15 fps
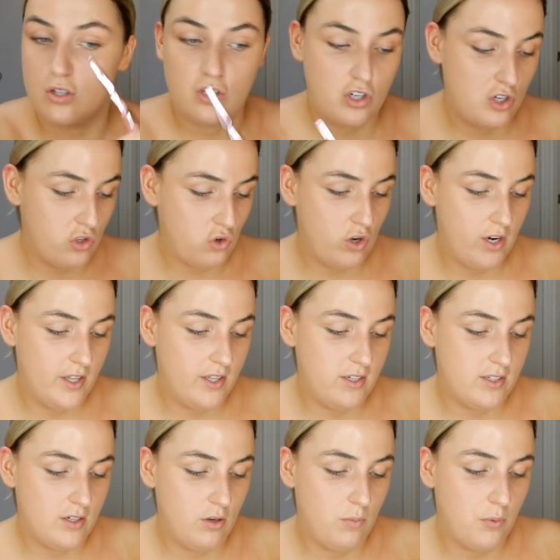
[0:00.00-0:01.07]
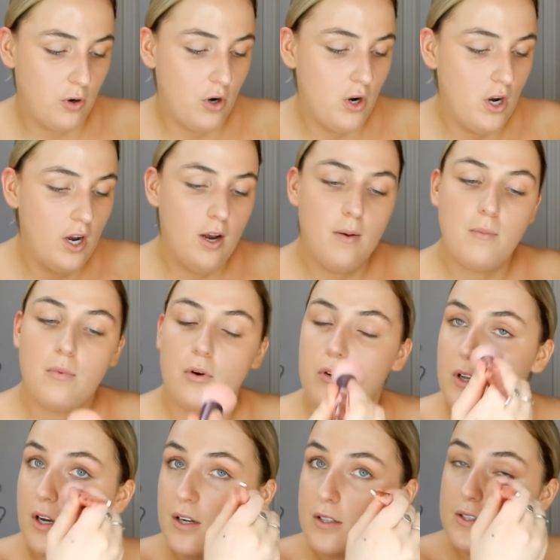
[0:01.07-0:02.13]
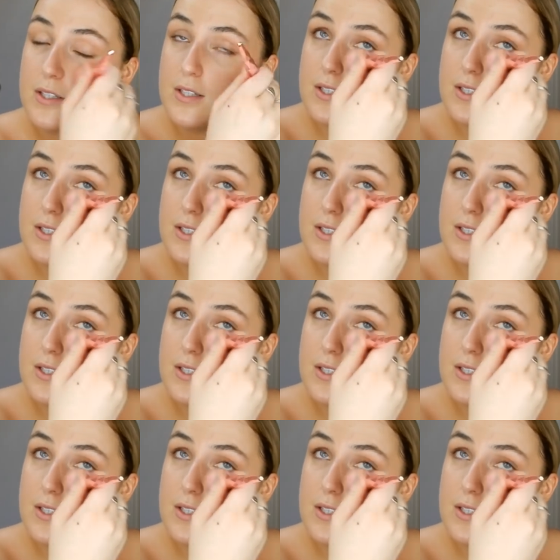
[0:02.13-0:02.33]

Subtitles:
to try these new products.